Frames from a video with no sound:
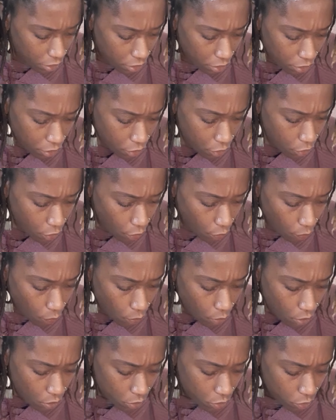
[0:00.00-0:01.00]
you know,
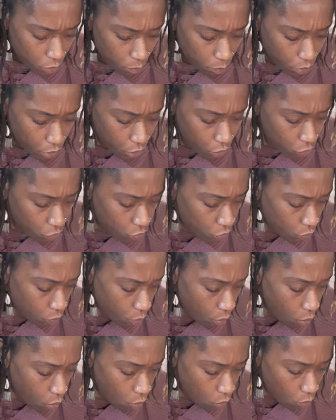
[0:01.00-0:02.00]
to be
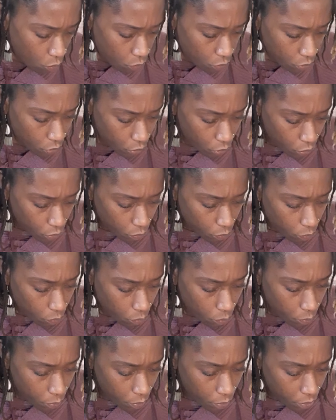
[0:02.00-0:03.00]
controlled
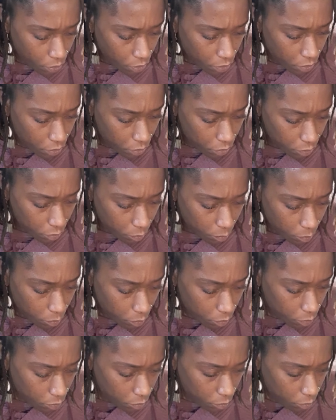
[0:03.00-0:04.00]
or,
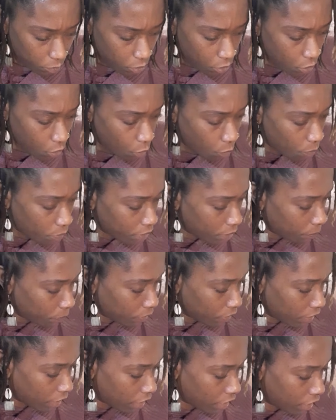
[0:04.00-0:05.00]
you know,
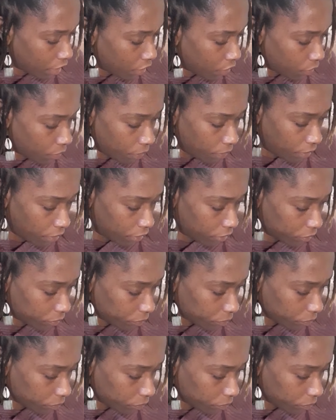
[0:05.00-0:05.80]
manipulated or